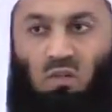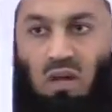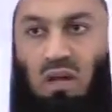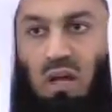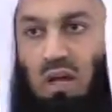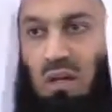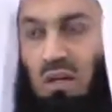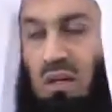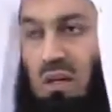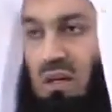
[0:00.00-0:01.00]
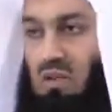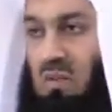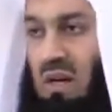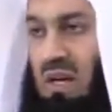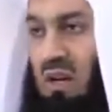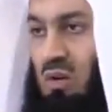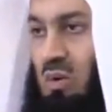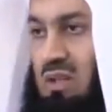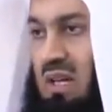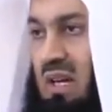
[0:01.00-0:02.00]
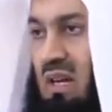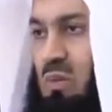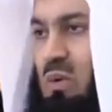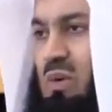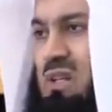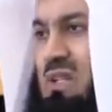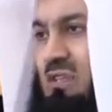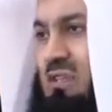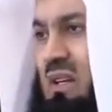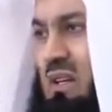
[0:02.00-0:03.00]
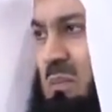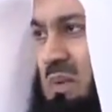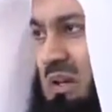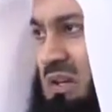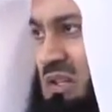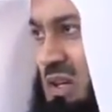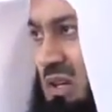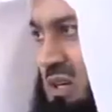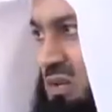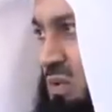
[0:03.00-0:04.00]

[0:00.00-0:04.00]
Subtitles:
to Allah subhanahu wa ta'ala. We will definitely be returning